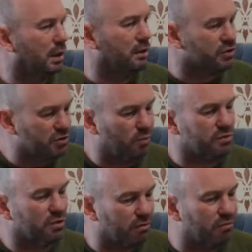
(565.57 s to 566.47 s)
And
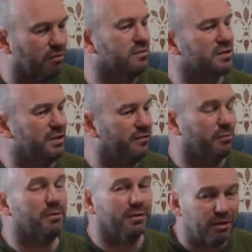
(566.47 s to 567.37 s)
someone's got to roll the sleeves
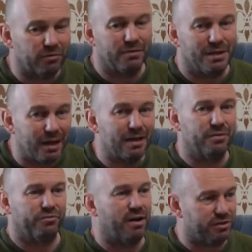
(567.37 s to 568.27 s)
up and literally get
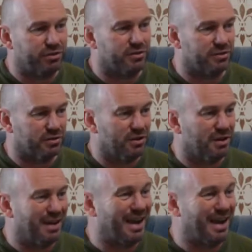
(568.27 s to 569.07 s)
in the trenches.